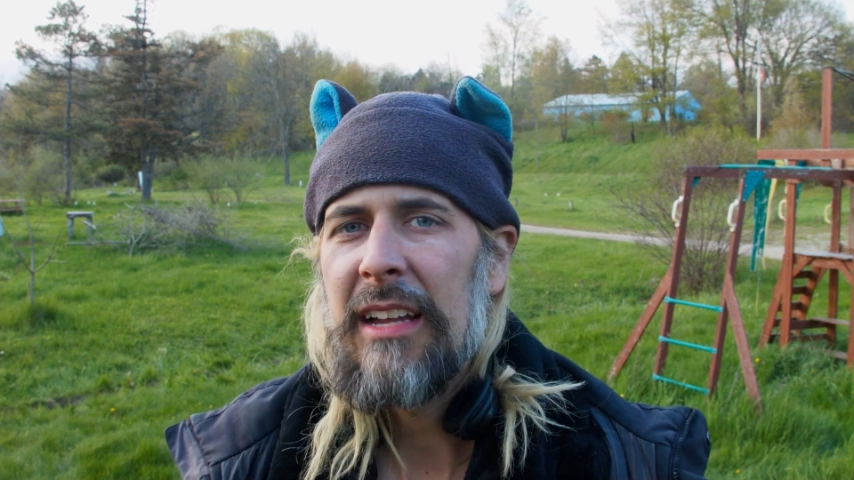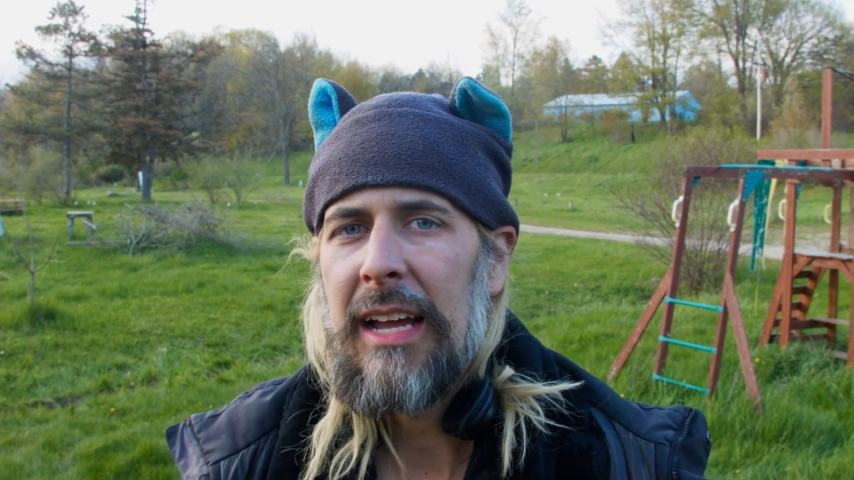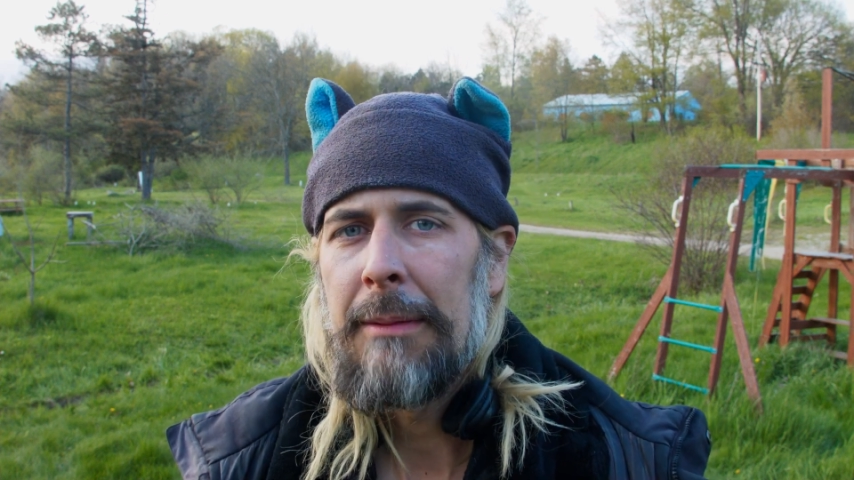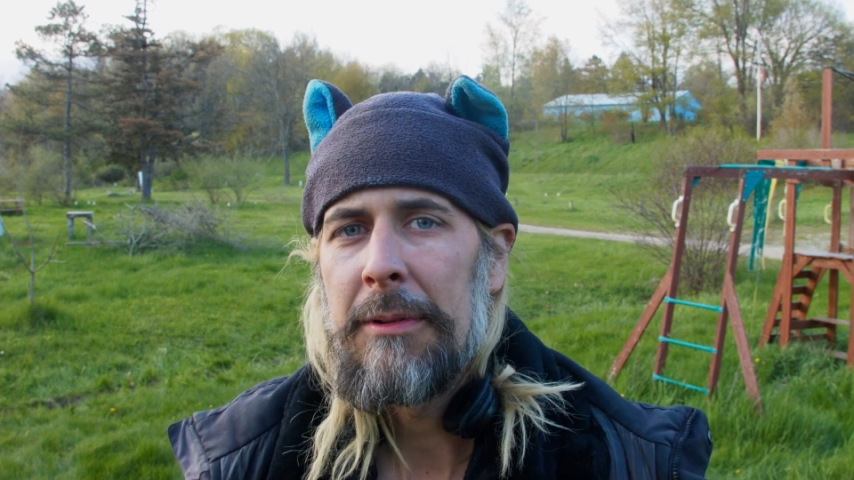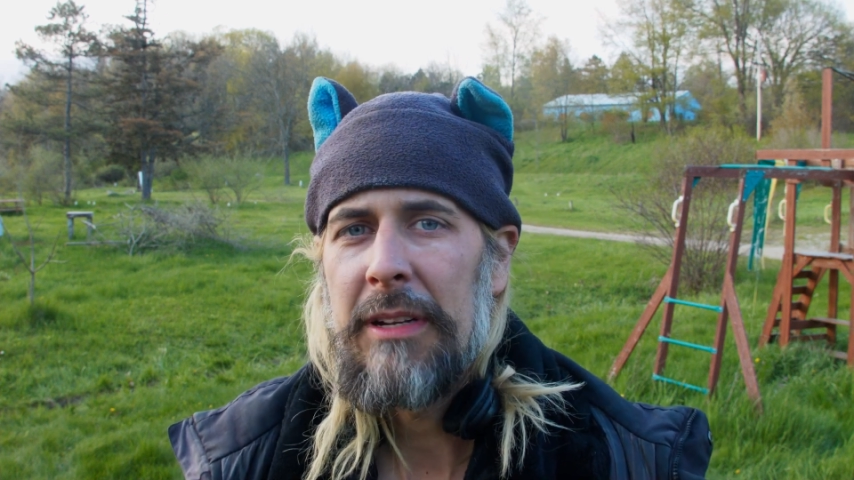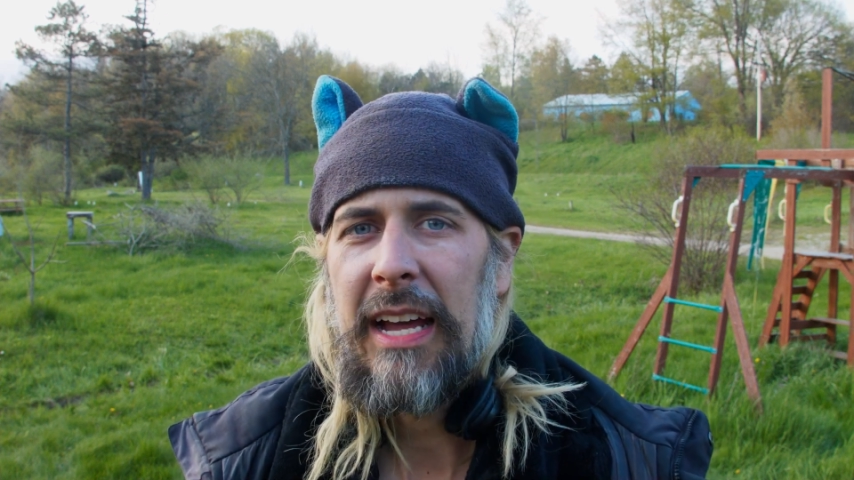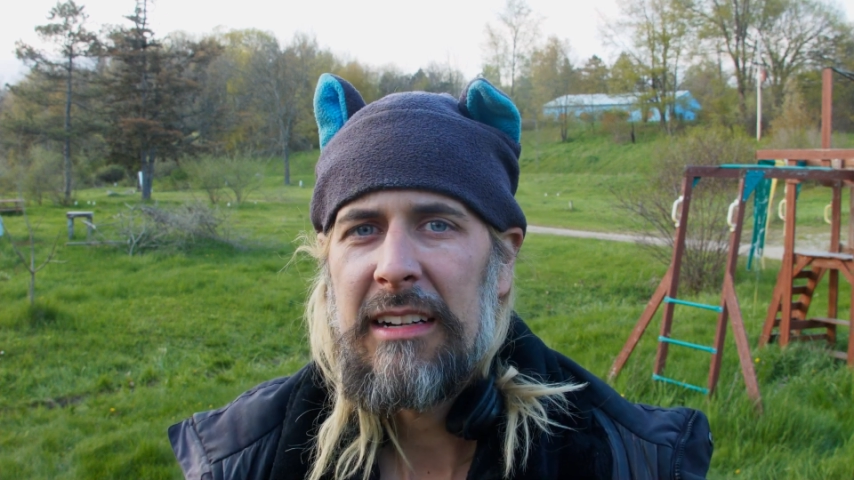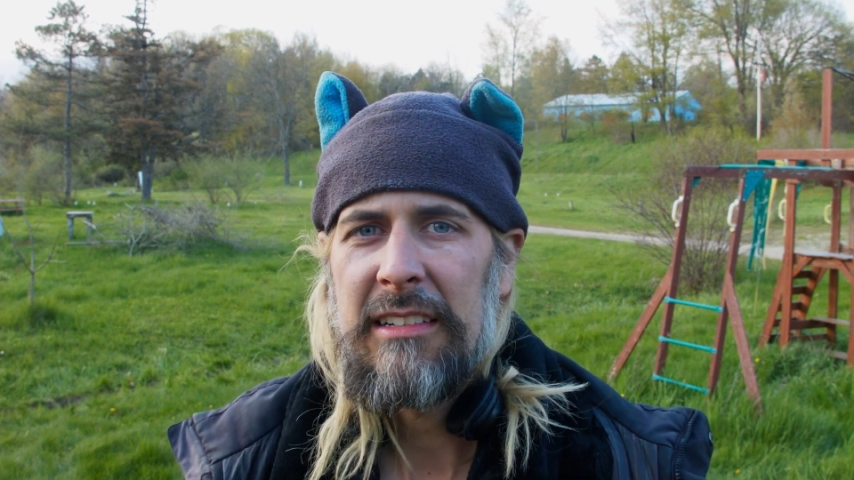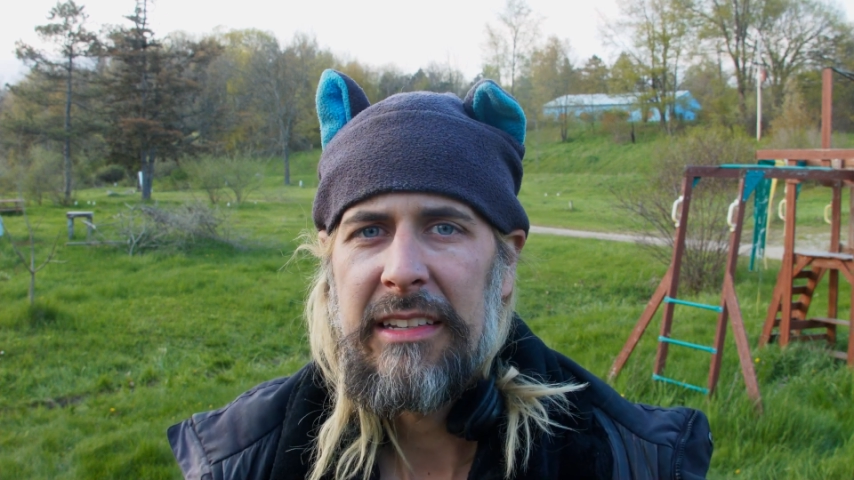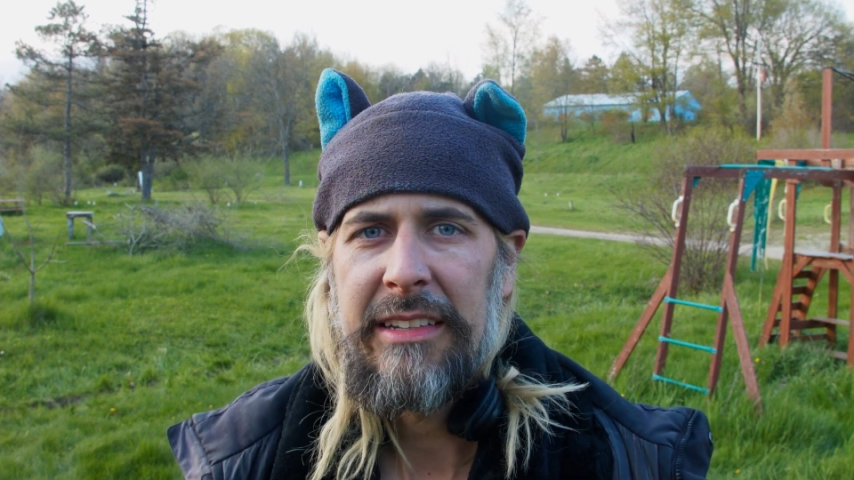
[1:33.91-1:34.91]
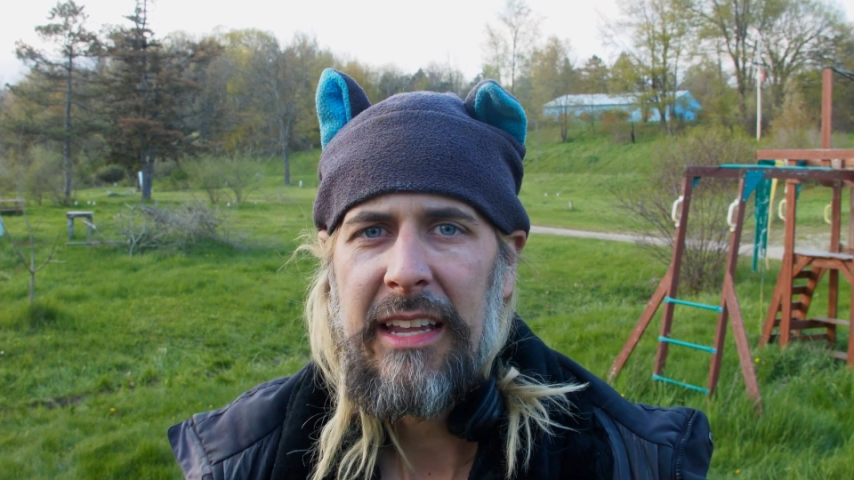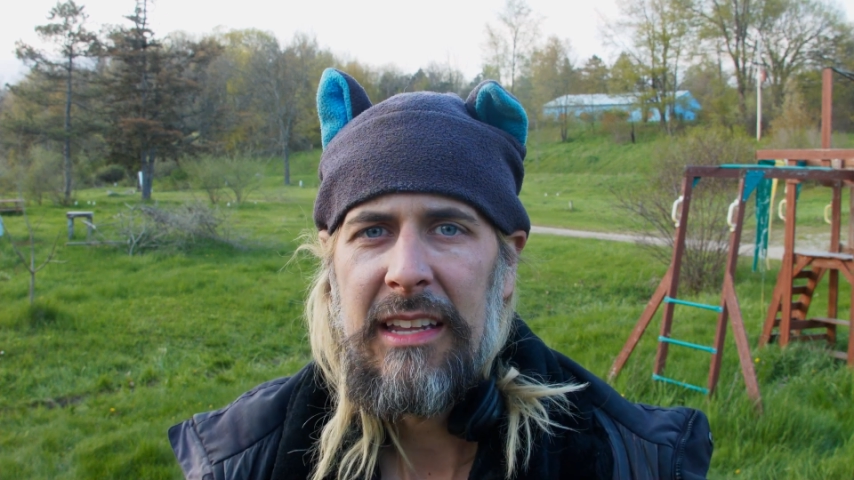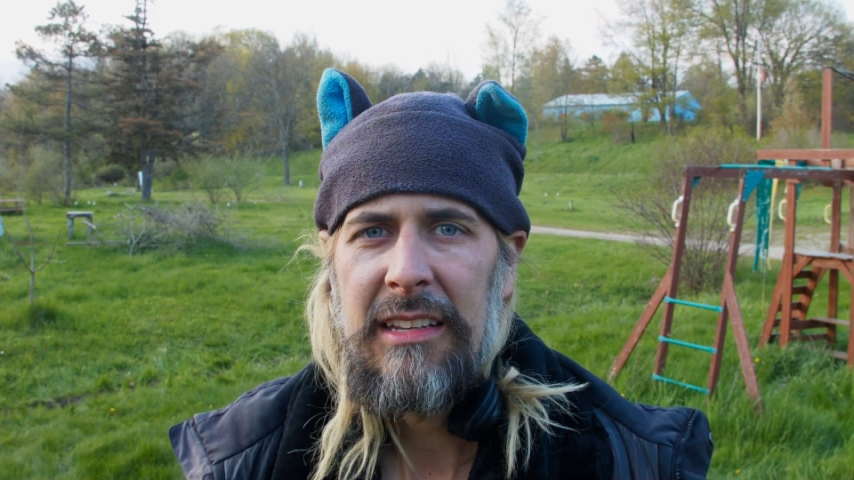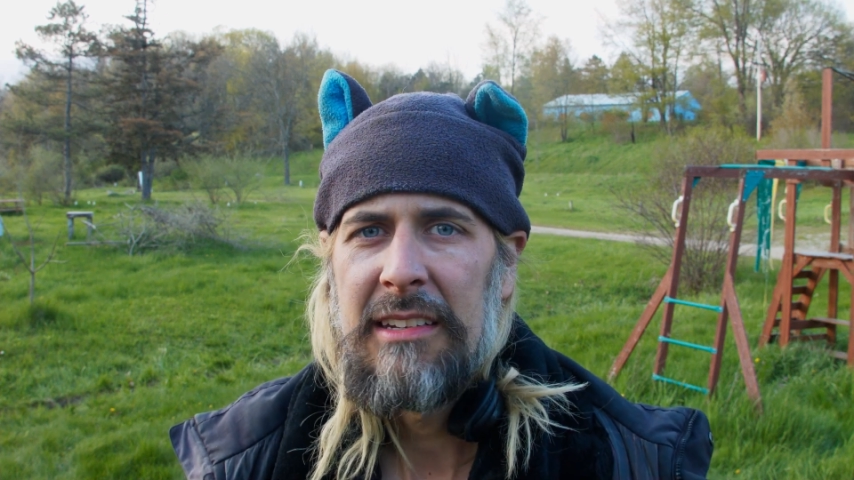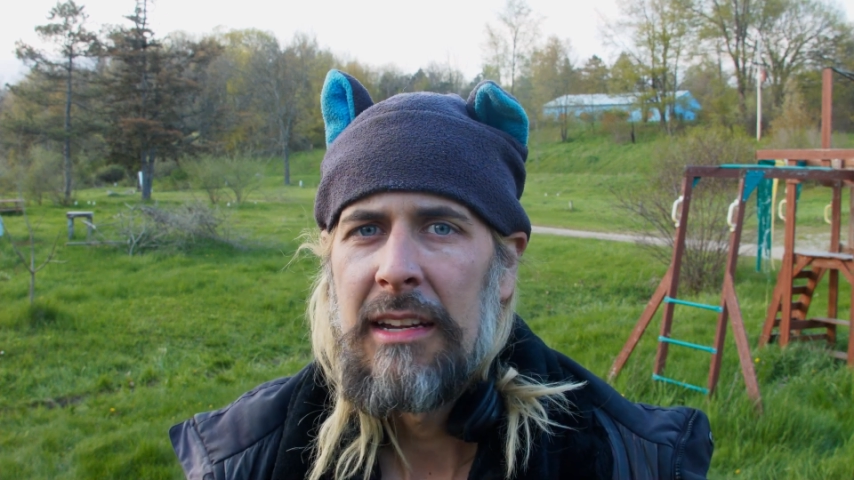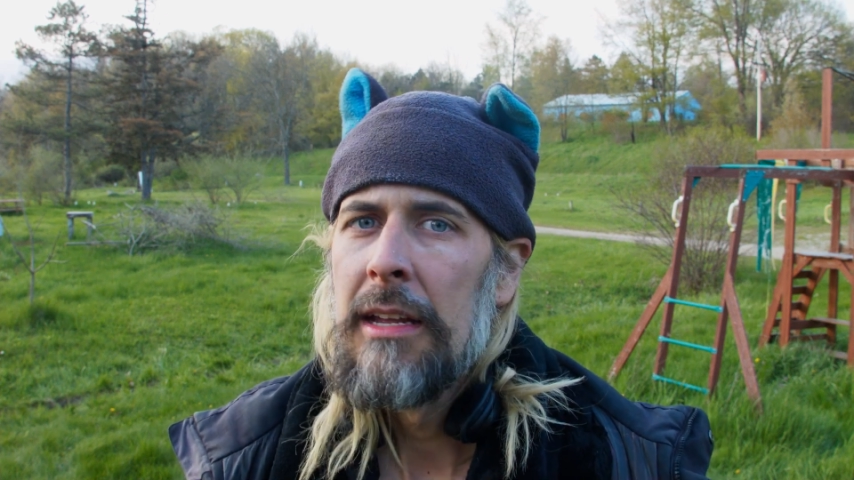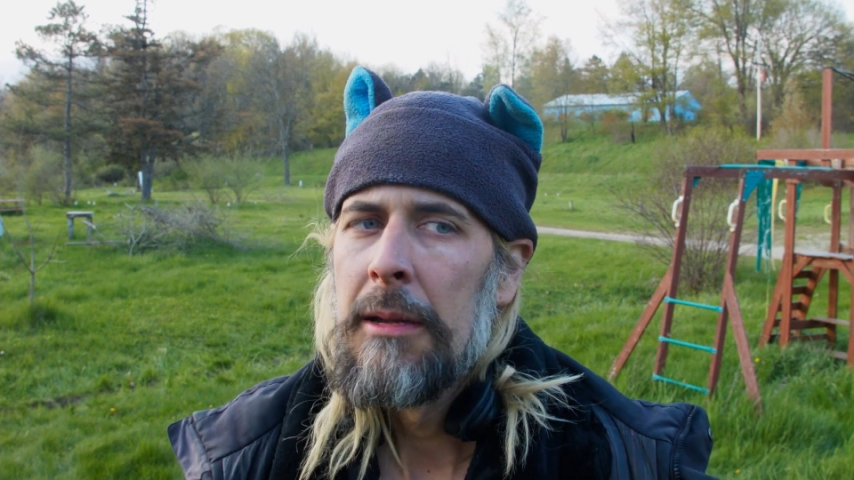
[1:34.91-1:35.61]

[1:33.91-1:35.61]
times it would actually engage,